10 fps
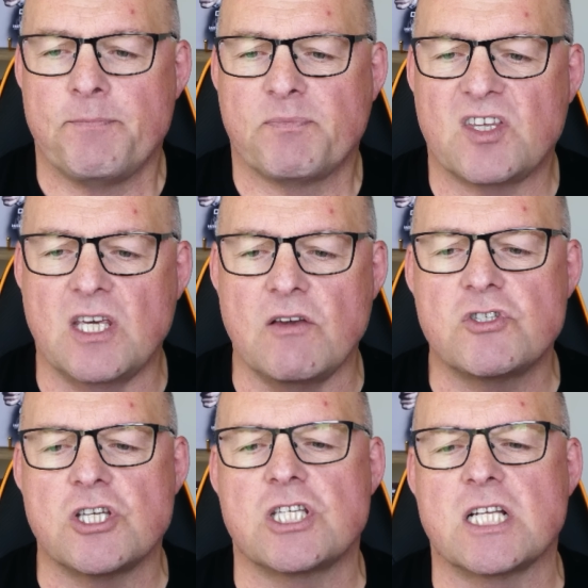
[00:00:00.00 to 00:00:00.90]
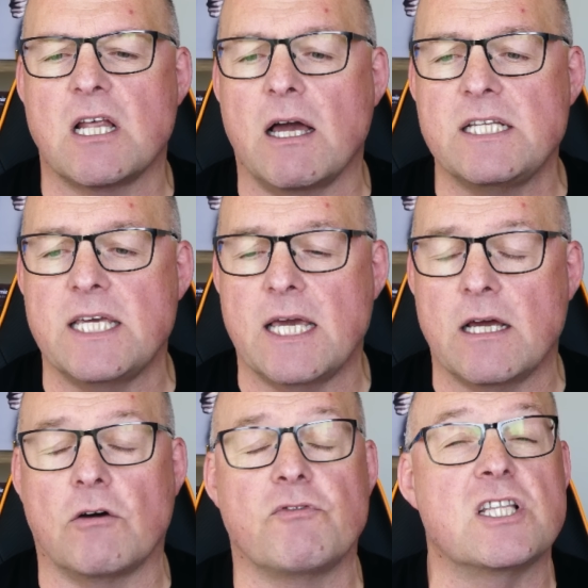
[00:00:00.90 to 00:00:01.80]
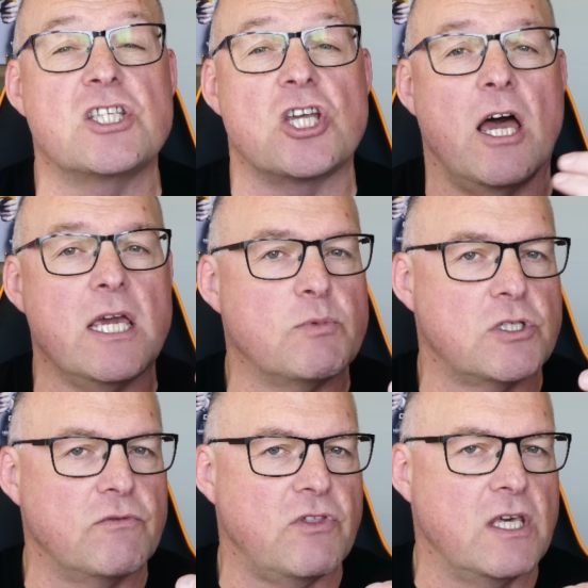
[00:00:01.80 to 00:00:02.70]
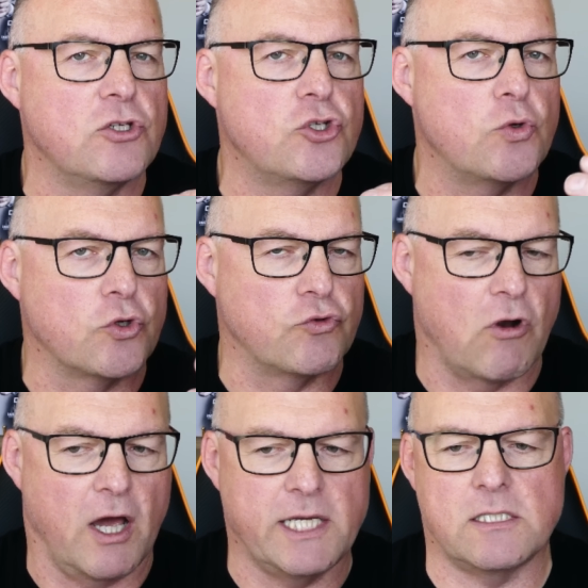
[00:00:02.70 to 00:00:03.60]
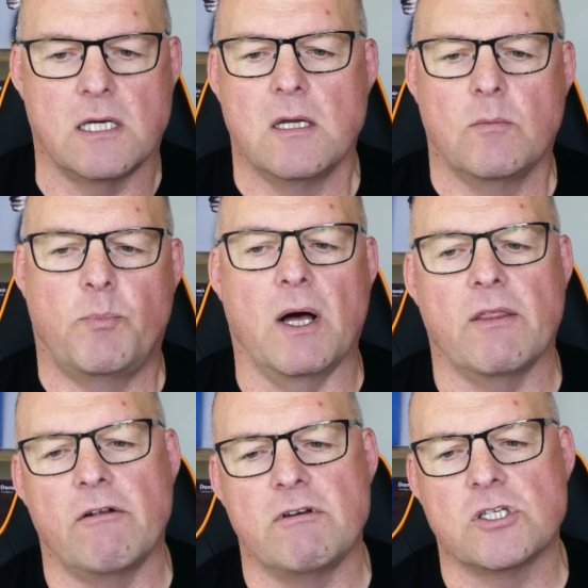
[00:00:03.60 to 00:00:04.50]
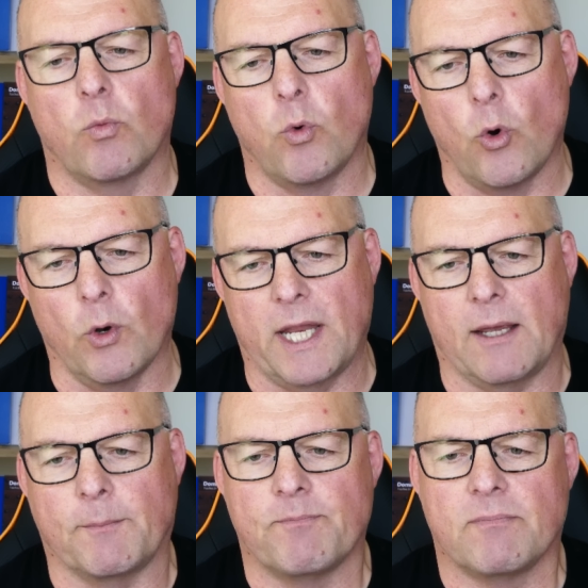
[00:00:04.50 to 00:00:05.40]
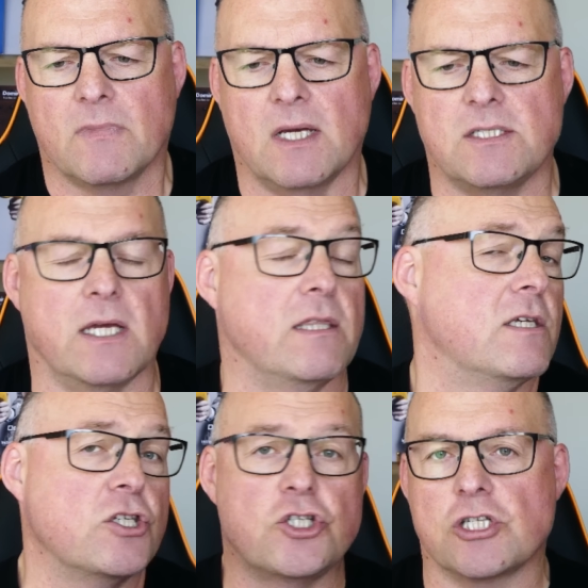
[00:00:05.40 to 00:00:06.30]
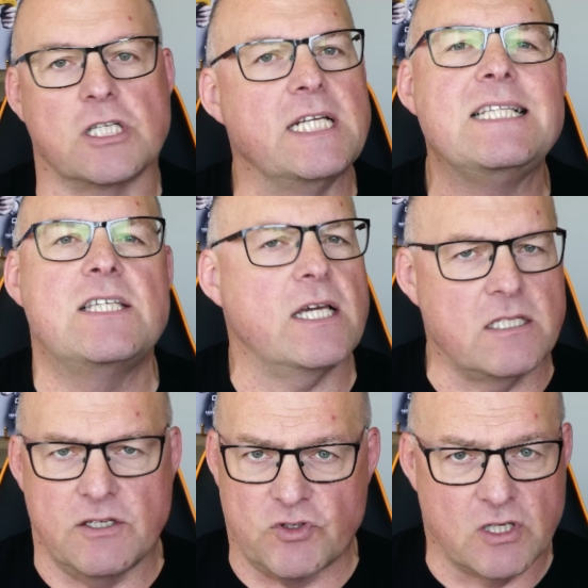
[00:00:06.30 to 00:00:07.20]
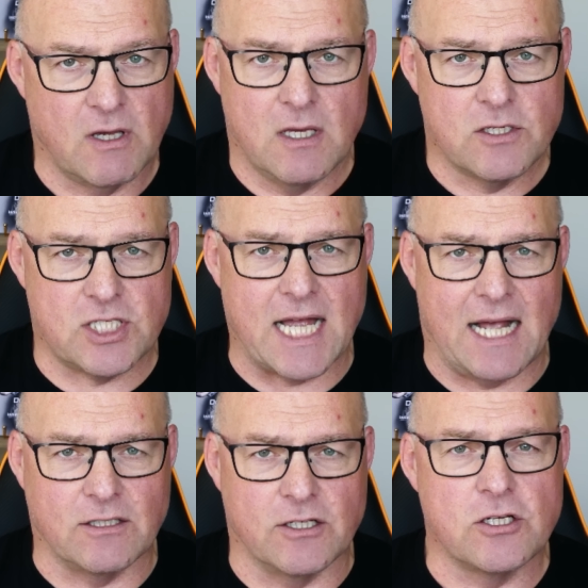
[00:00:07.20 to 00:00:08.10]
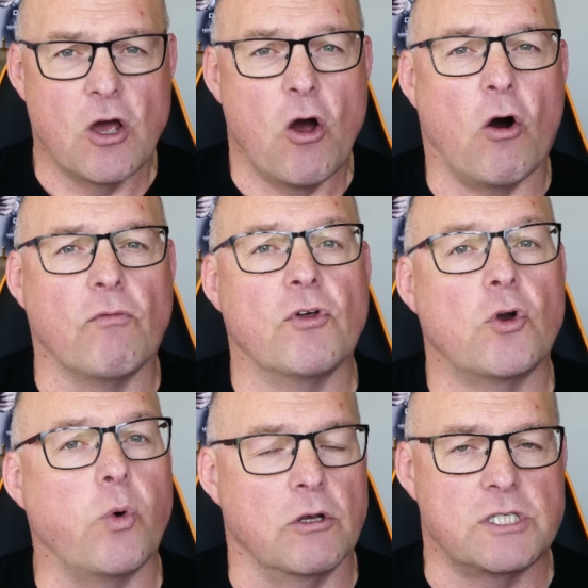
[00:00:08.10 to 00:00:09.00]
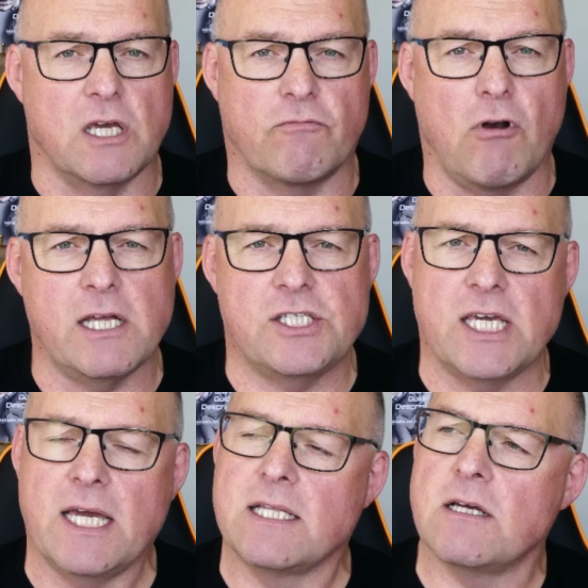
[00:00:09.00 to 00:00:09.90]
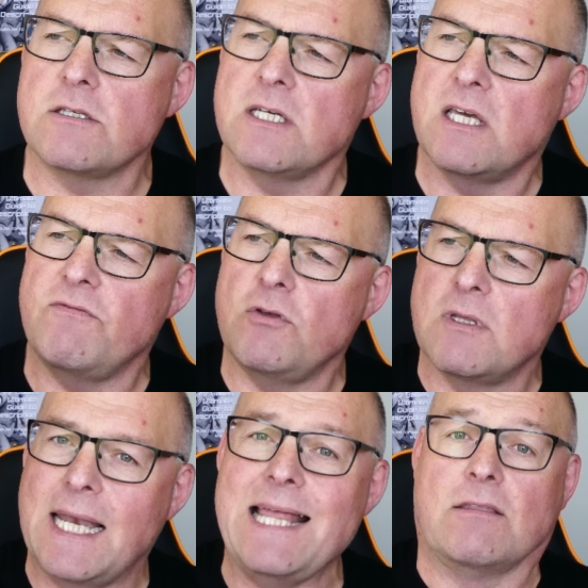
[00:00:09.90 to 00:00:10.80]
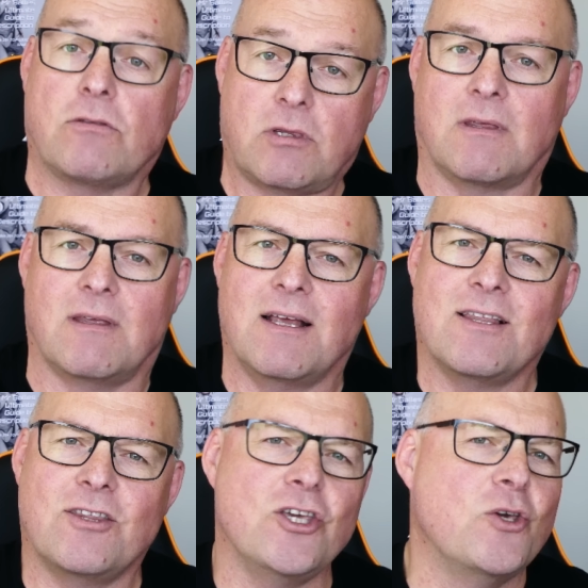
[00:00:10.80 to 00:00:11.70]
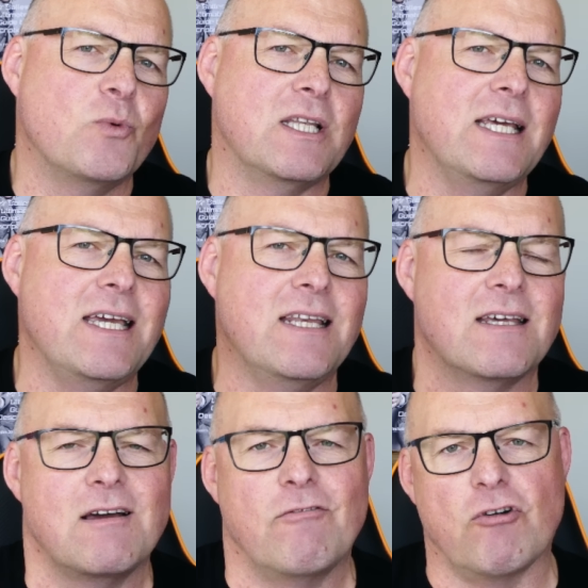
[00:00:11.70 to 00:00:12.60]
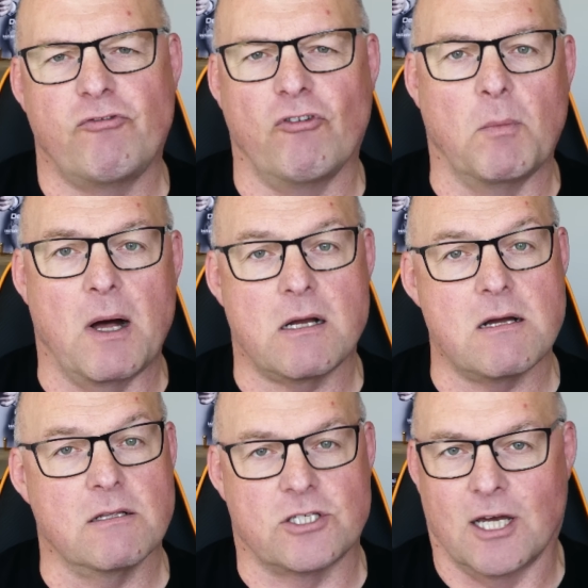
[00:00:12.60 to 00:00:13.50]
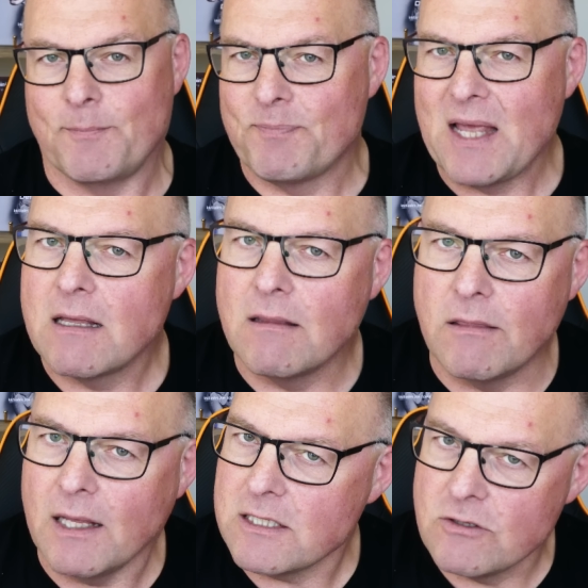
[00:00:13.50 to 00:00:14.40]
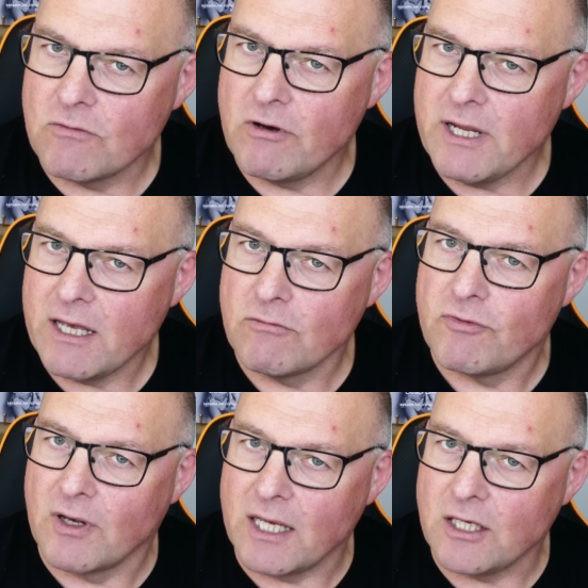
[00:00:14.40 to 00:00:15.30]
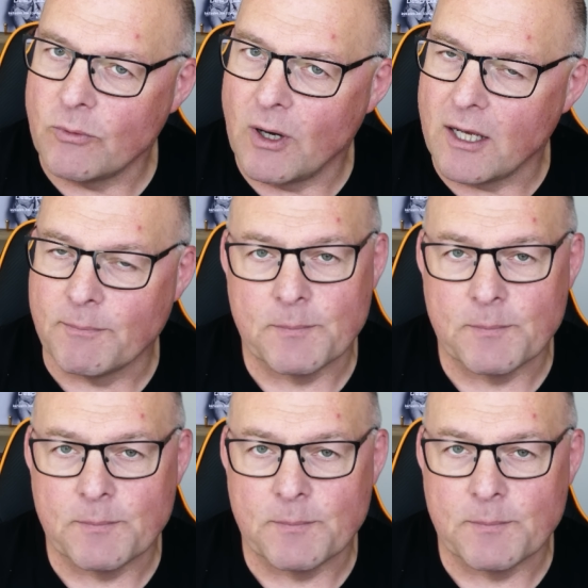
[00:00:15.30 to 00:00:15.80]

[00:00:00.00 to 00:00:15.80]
gives us an idea of the types of things you could write, but there is a warning. They say this is just an indicative standard of the quality of writing. It doesn't give you the length that you would need for a full mark answer. That's not very helpful, AQA.